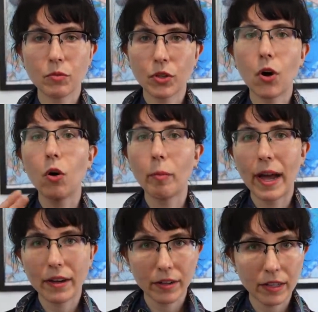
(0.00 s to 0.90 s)
call
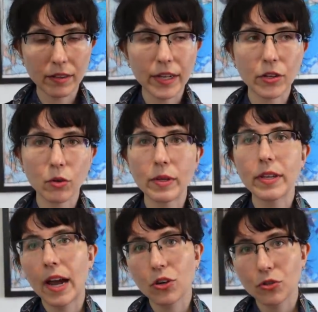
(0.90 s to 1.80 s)
back again later when
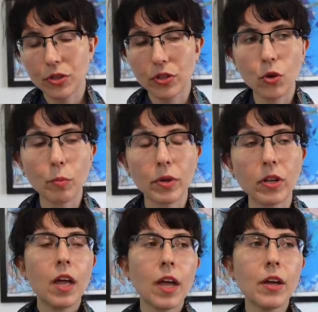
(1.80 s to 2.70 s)
they actually did
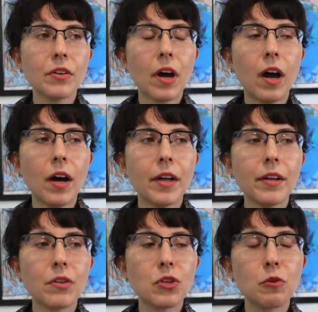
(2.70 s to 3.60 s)
open. And
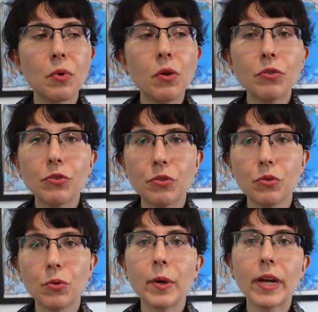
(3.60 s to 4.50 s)
I spoke
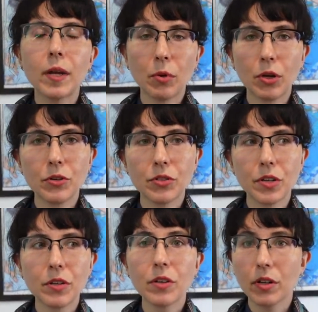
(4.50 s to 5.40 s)
to a
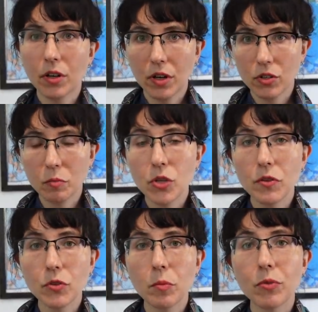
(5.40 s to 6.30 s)
person, a, a customer
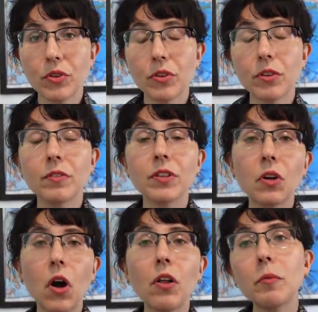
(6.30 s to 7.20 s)
service representative, let's
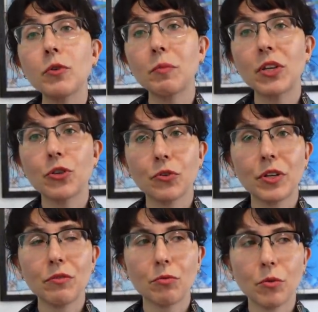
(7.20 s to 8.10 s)
call him
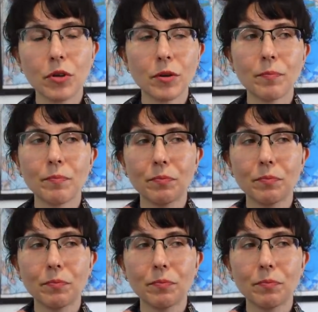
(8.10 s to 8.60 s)
Dimitri for